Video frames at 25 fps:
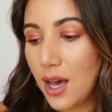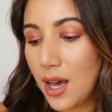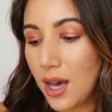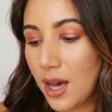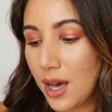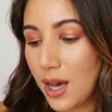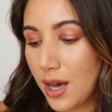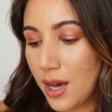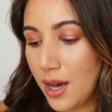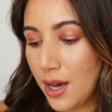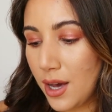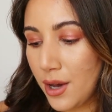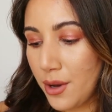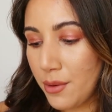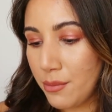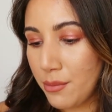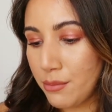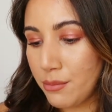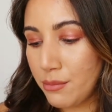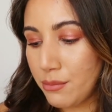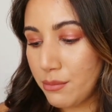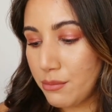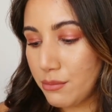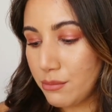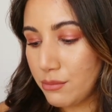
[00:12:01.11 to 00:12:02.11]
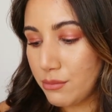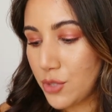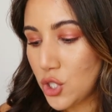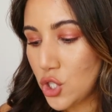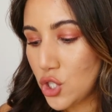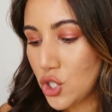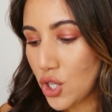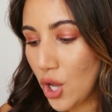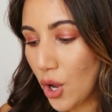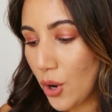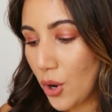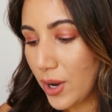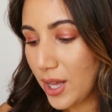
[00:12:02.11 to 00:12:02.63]

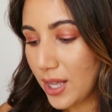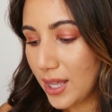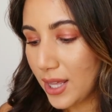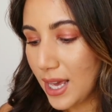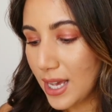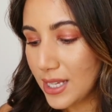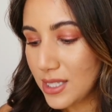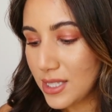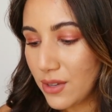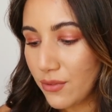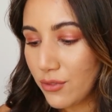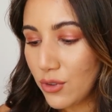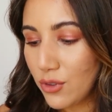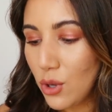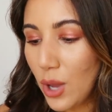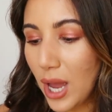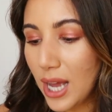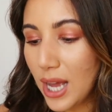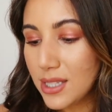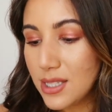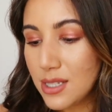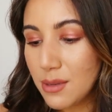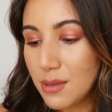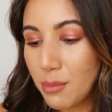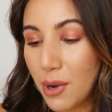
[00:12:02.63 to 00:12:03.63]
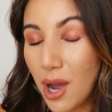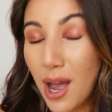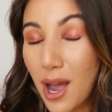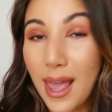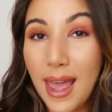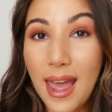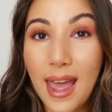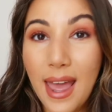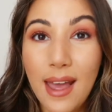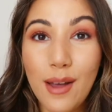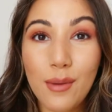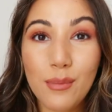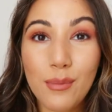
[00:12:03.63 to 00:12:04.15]
So I guess if you had to
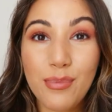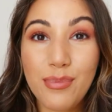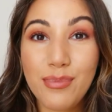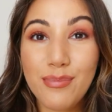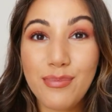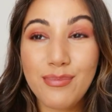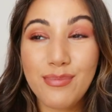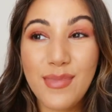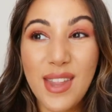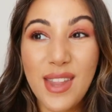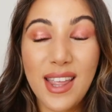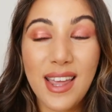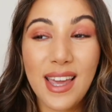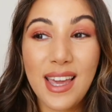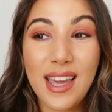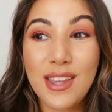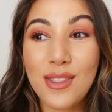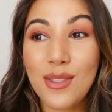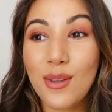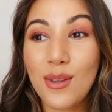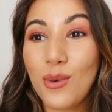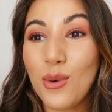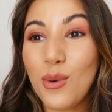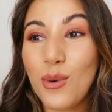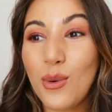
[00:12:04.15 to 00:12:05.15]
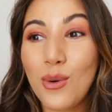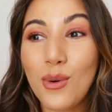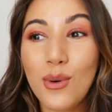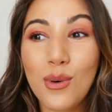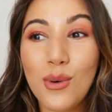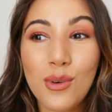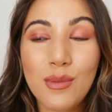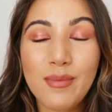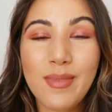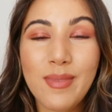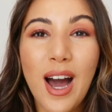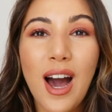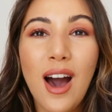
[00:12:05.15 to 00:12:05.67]
buy either
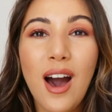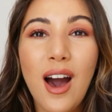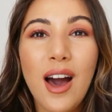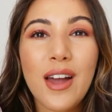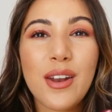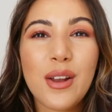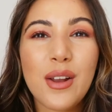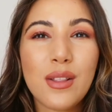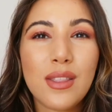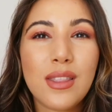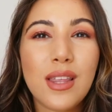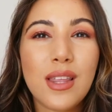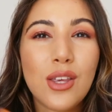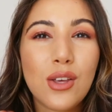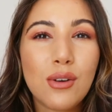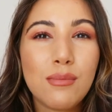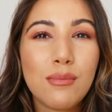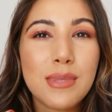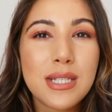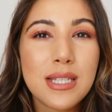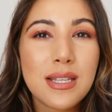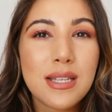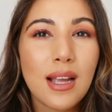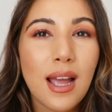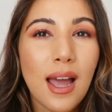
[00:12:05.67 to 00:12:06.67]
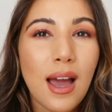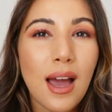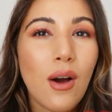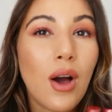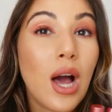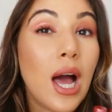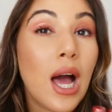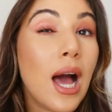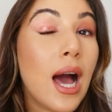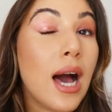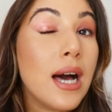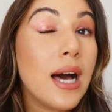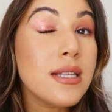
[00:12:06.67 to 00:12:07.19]
or, I don't think you're missing
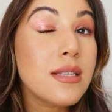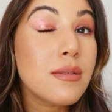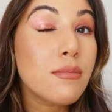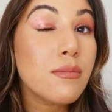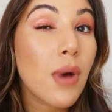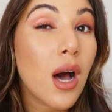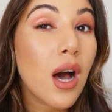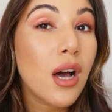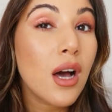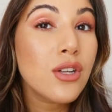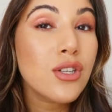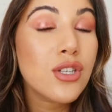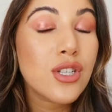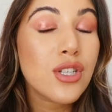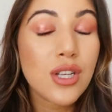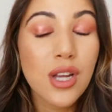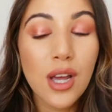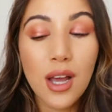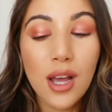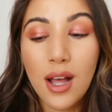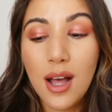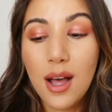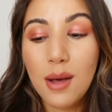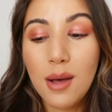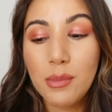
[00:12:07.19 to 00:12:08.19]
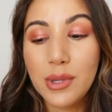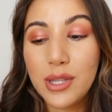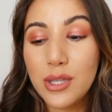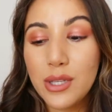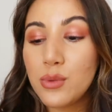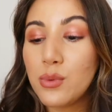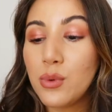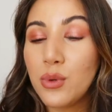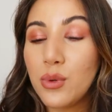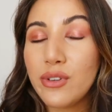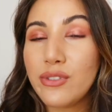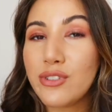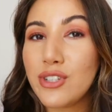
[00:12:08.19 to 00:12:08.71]
out as much.
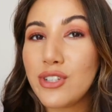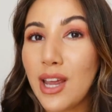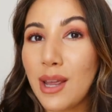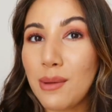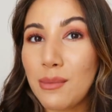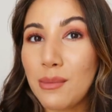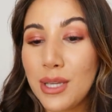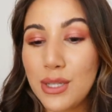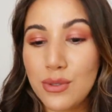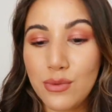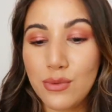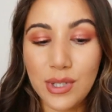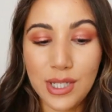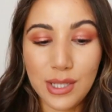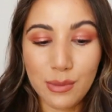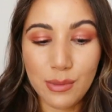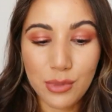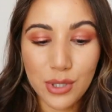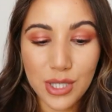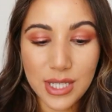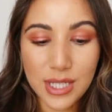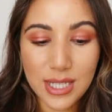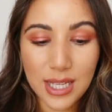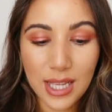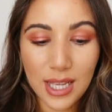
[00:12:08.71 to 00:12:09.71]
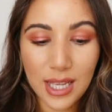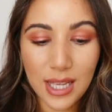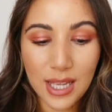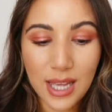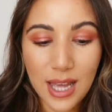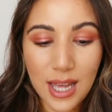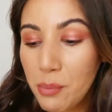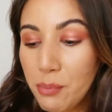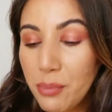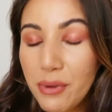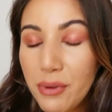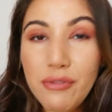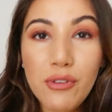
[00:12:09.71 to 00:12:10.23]
This Walk of Shame is really pretty.
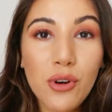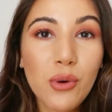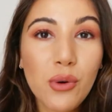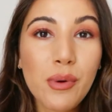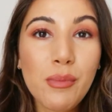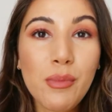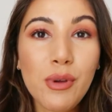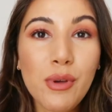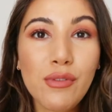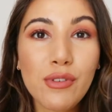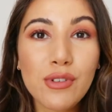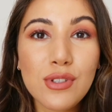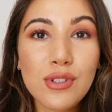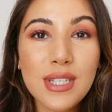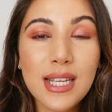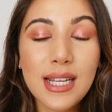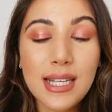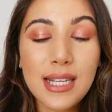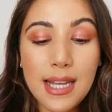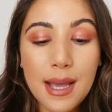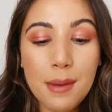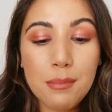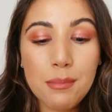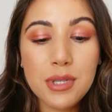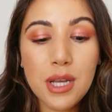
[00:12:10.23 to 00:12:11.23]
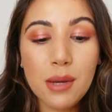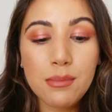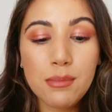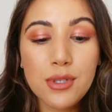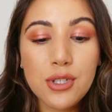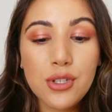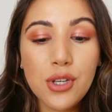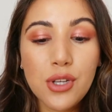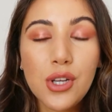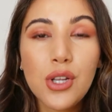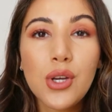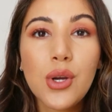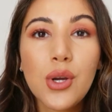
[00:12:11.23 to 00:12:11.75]
But before we move on to lips, I'm
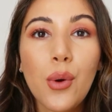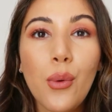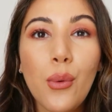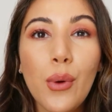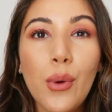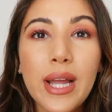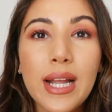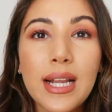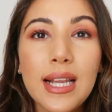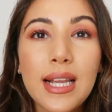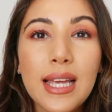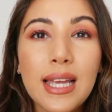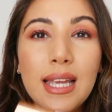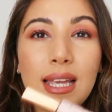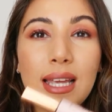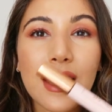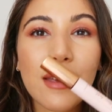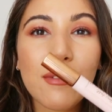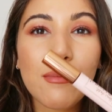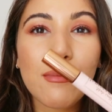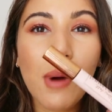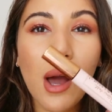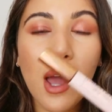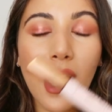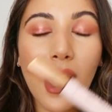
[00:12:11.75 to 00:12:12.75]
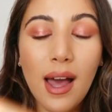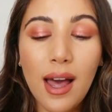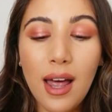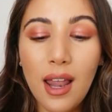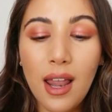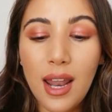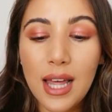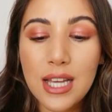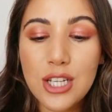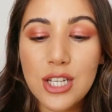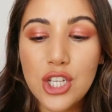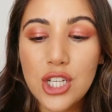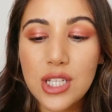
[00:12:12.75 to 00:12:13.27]
just going to quickly give my
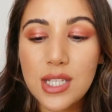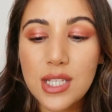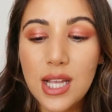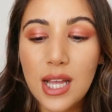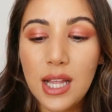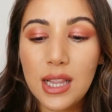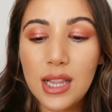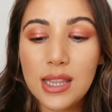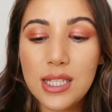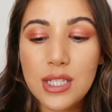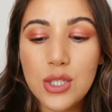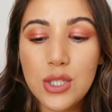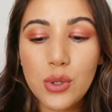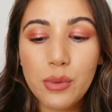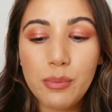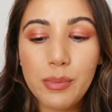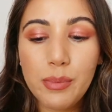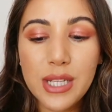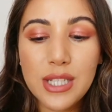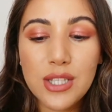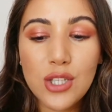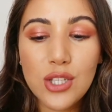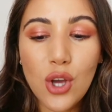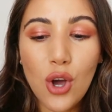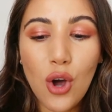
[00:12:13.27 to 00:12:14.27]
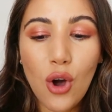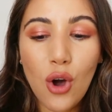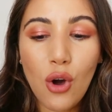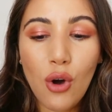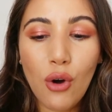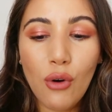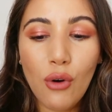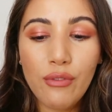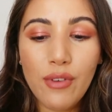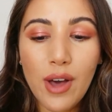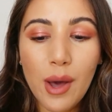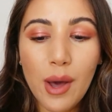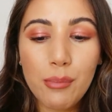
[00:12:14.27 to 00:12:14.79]
eyelashes a little bit
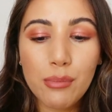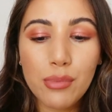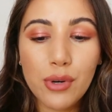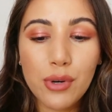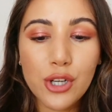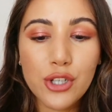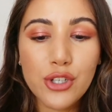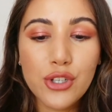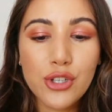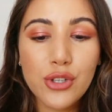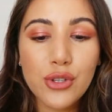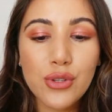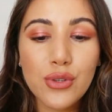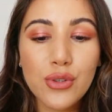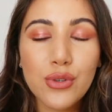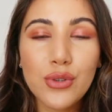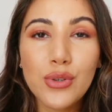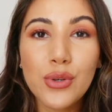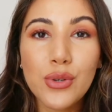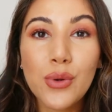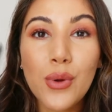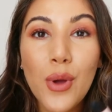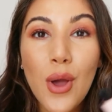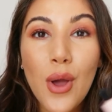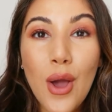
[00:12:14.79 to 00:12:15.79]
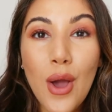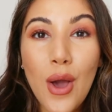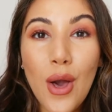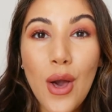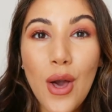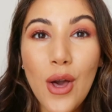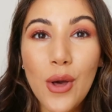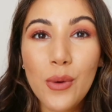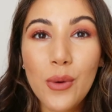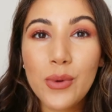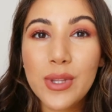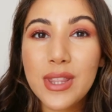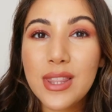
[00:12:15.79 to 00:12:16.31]
of a brush through
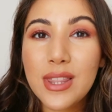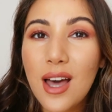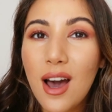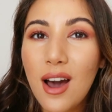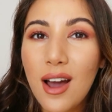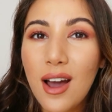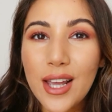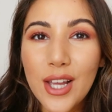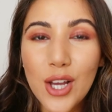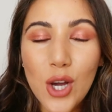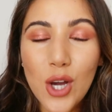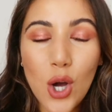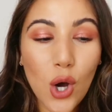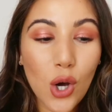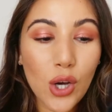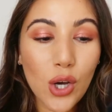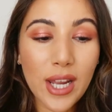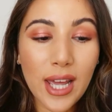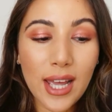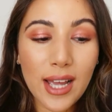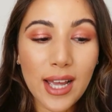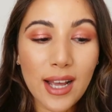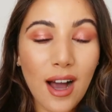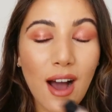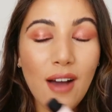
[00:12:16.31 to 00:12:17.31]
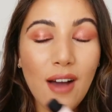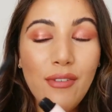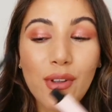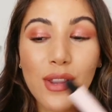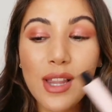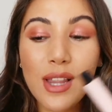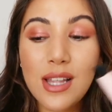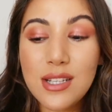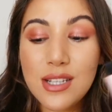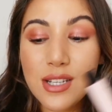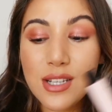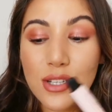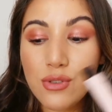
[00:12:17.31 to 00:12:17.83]
with the Iconic. I feel
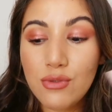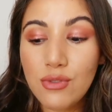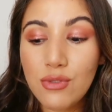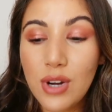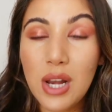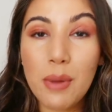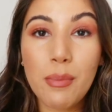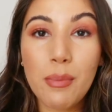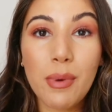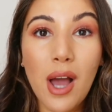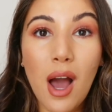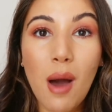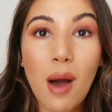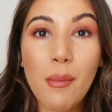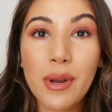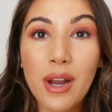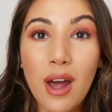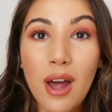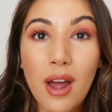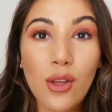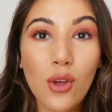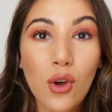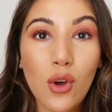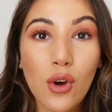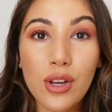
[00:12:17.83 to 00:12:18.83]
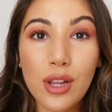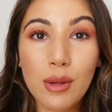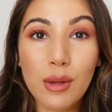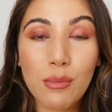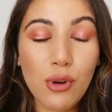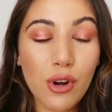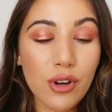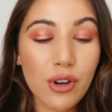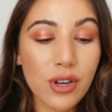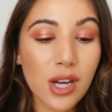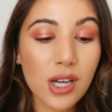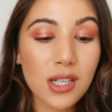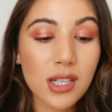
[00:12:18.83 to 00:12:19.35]
like this has already become an iconic
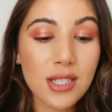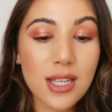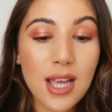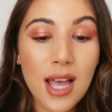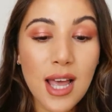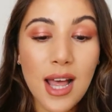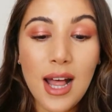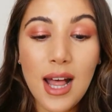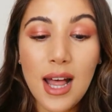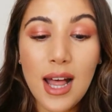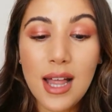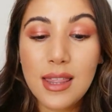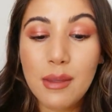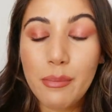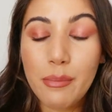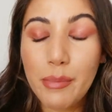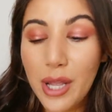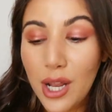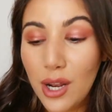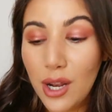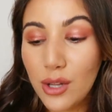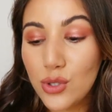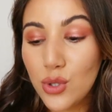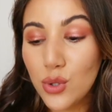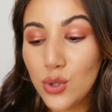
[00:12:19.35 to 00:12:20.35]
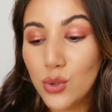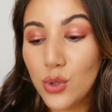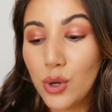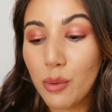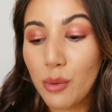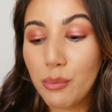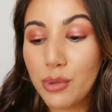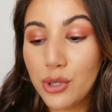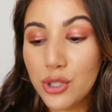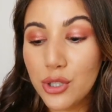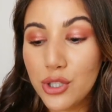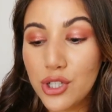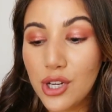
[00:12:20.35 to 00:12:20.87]
product. The Pillow
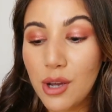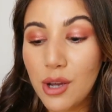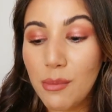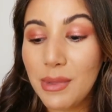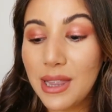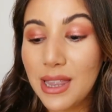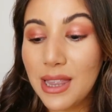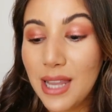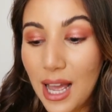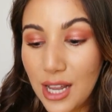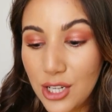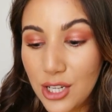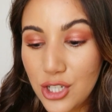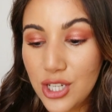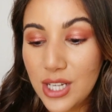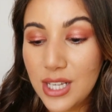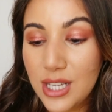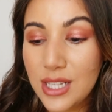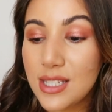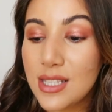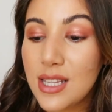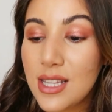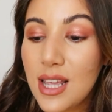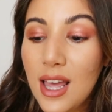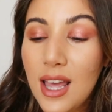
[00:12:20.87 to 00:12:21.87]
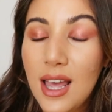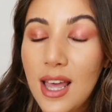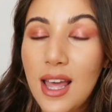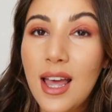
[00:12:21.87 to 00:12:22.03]
Talk Push Up Lashes.